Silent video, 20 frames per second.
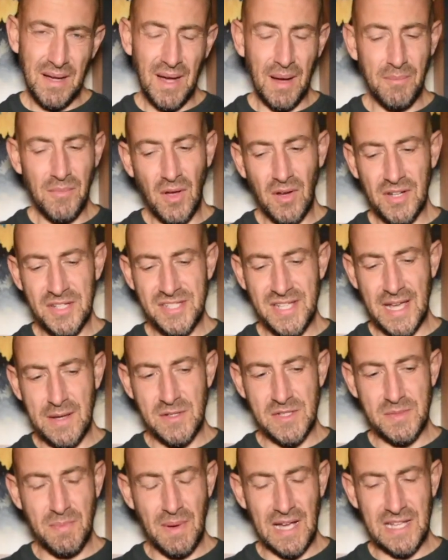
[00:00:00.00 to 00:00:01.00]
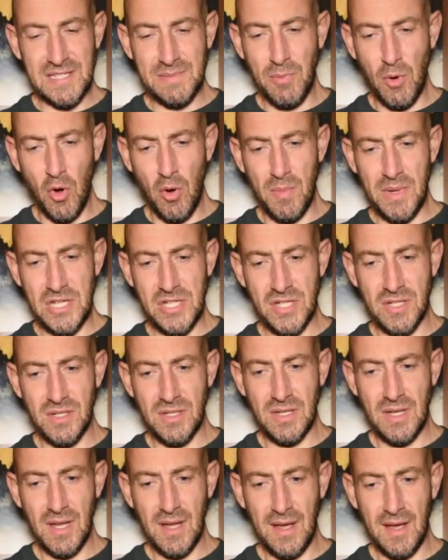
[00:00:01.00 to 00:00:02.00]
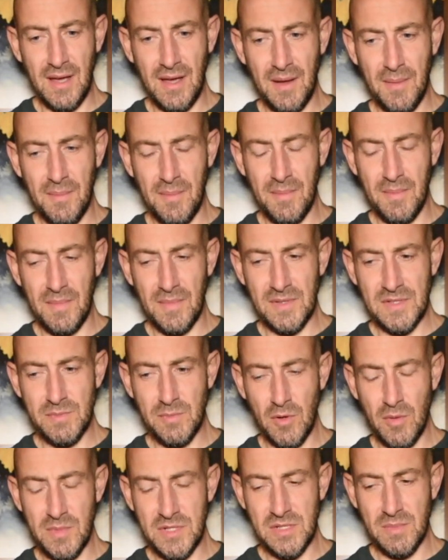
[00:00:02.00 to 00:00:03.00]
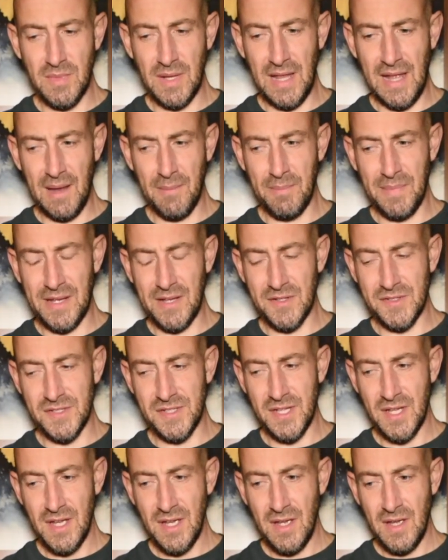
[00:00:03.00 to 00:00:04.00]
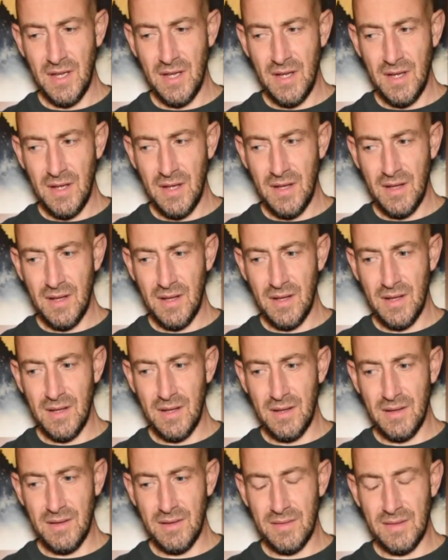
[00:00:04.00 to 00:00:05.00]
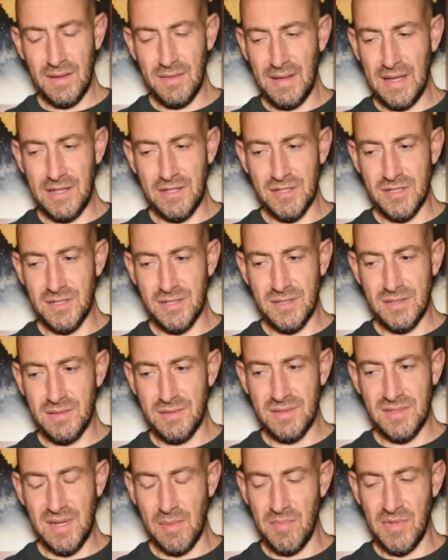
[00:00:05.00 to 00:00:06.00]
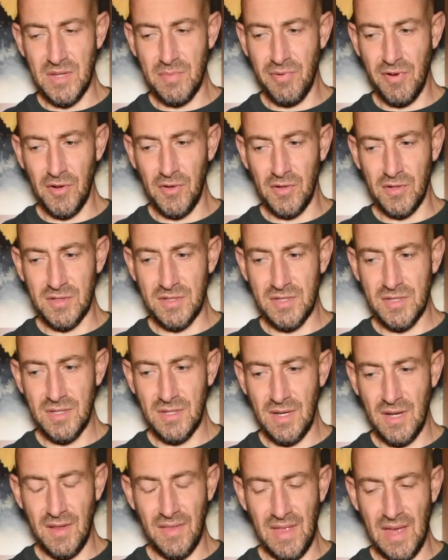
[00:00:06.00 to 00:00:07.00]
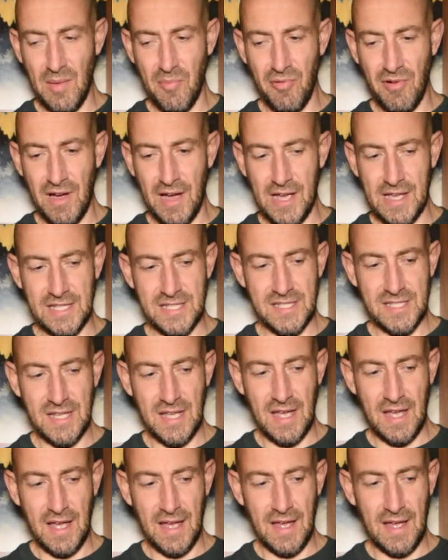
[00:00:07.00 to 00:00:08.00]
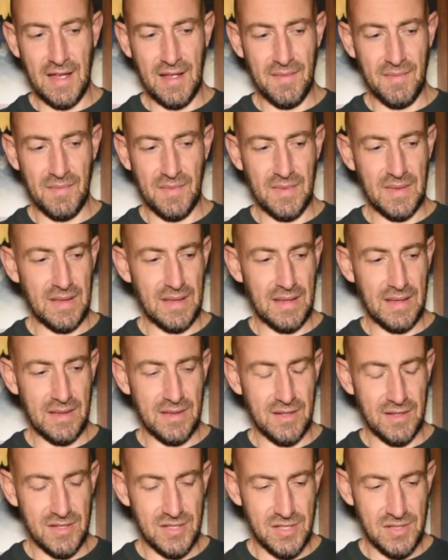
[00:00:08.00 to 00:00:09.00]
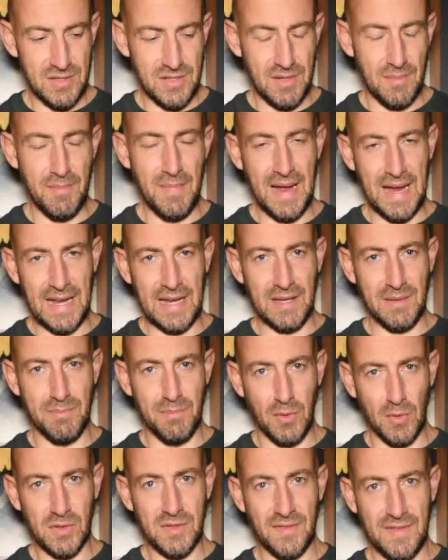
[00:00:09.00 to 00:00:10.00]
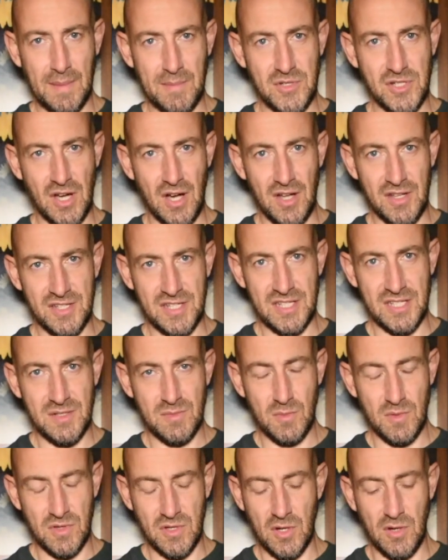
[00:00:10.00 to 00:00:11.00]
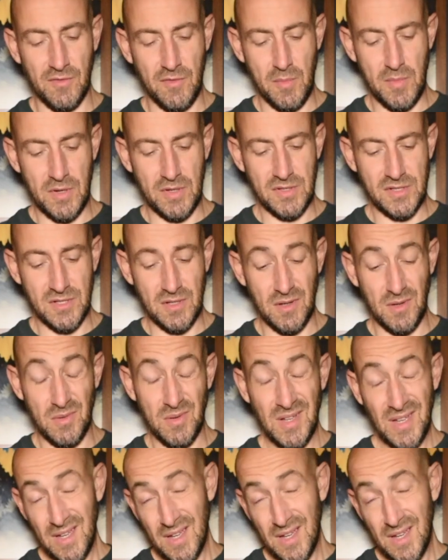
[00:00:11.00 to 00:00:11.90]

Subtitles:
not going to say it was by Sport Mission Milan, because they just sent me the product at their price. The main bulk of them charges with the government, so